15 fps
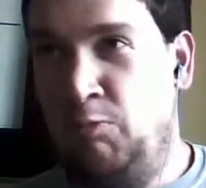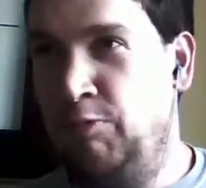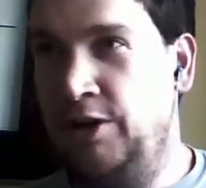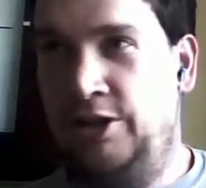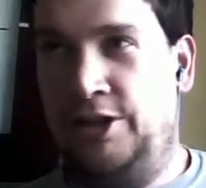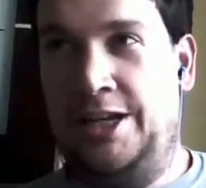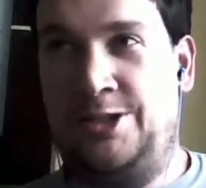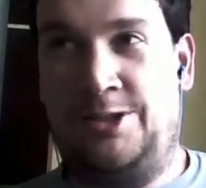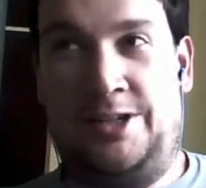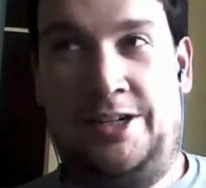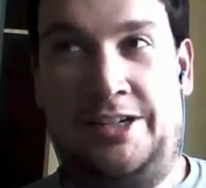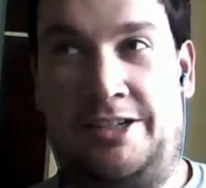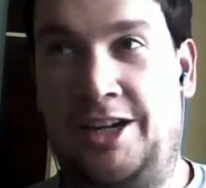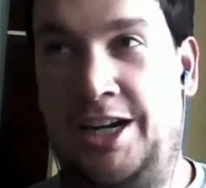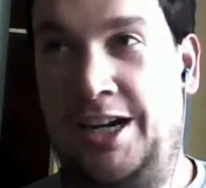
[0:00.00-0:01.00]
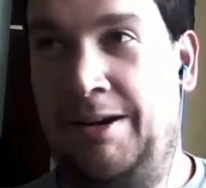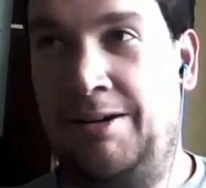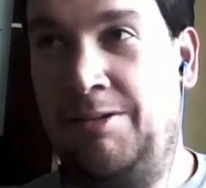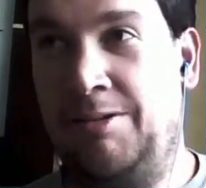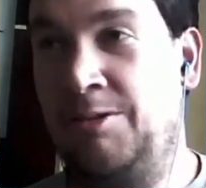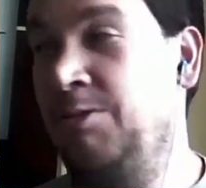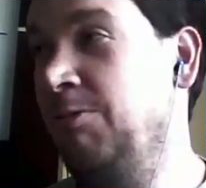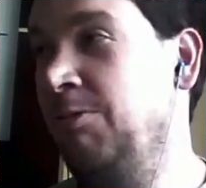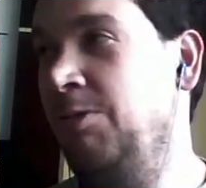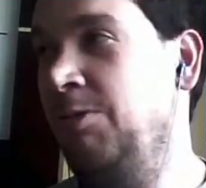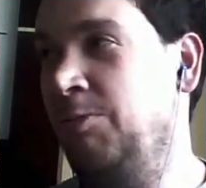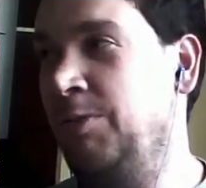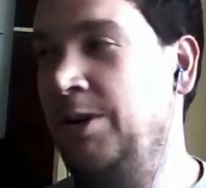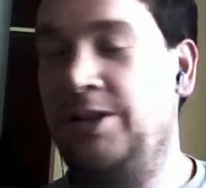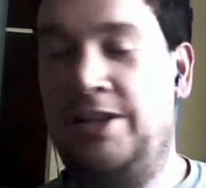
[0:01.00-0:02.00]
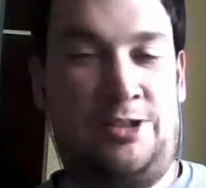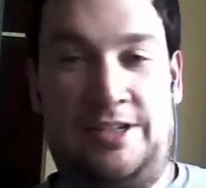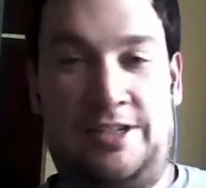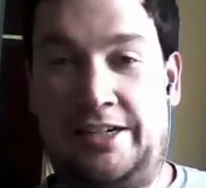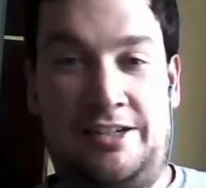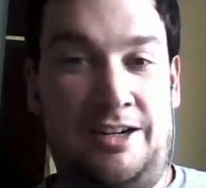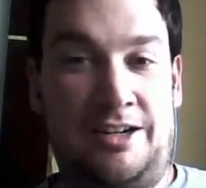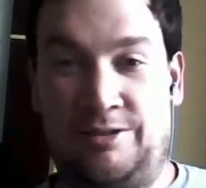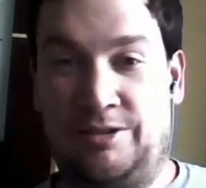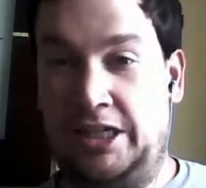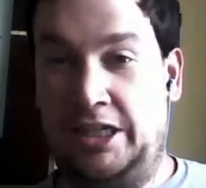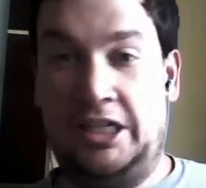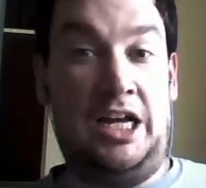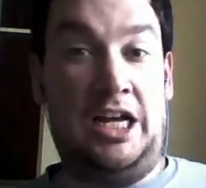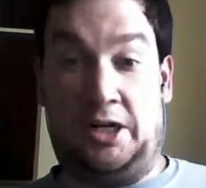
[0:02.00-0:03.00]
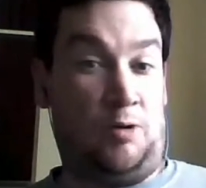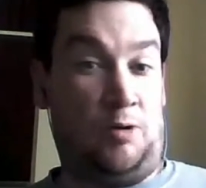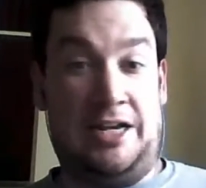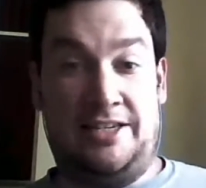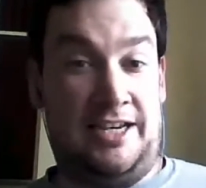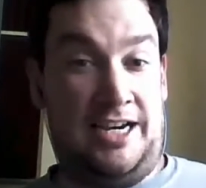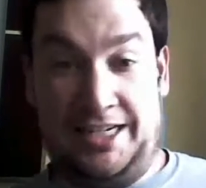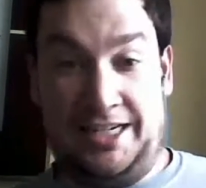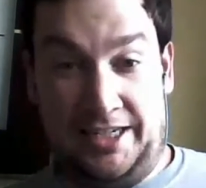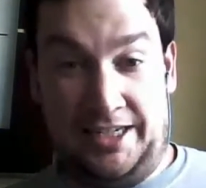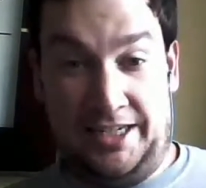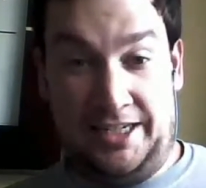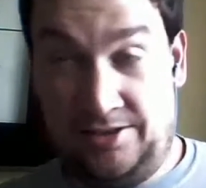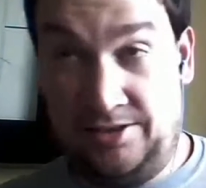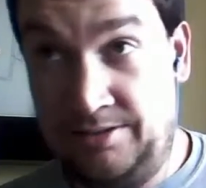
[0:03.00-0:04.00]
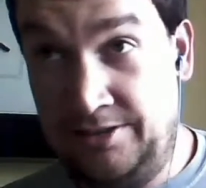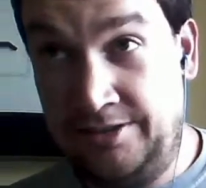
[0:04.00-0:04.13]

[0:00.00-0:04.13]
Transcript: really interesting to talk about. Really interesting to talk to. Like a lot of crazy ideas.